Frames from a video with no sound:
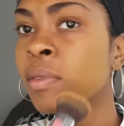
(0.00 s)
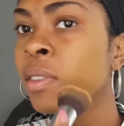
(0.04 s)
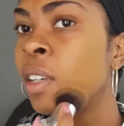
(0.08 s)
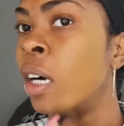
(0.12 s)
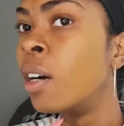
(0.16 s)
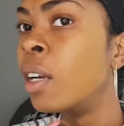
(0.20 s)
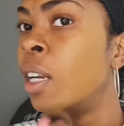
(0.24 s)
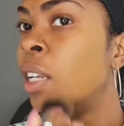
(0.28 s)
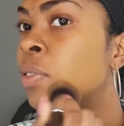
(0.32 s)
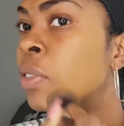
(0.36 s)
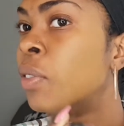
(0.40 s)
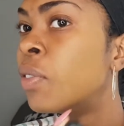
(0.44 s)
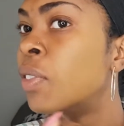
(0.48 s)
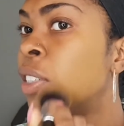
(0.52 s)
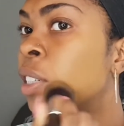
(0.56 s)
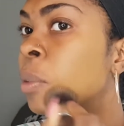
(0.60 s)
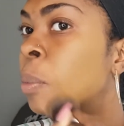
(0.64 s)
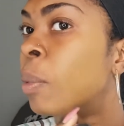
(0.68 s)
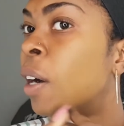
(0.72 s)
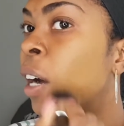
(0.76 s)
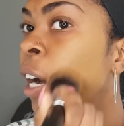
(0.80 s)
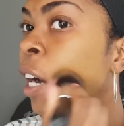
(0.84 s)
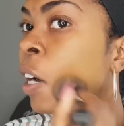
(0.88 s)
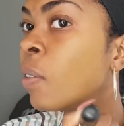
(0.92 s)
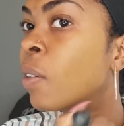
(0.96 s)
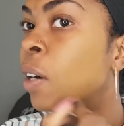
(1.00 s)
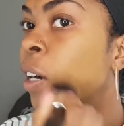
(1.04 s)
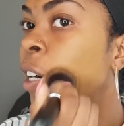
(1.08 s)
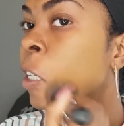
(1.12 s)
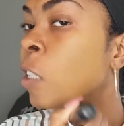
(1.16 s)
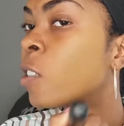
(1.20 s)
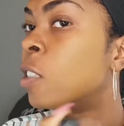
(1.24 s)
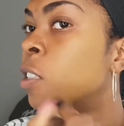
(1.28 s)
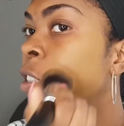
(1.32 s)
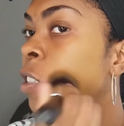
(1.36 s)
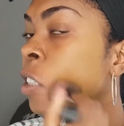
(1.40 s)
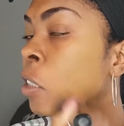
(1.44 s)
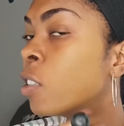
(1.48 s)
I'll leave a video about how I
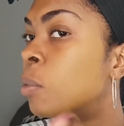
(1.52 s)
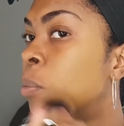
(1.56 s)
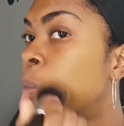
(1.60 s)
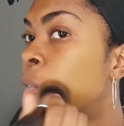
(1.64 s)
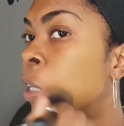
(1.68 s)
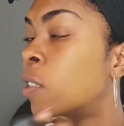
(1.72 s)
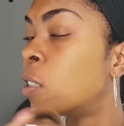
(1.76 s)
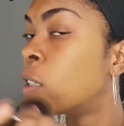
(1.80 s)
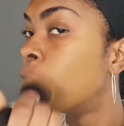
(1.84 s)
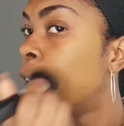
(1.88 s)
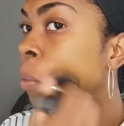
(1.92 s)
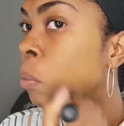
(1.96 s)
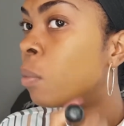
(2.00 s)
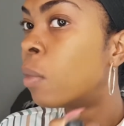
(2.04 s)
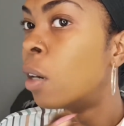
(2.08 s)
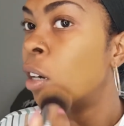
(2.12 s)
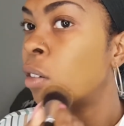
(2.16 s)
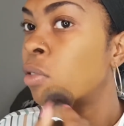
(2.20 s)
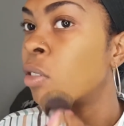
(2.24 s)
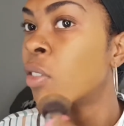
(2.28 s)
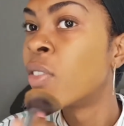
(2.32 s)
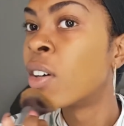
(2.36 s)
conceal my dark marks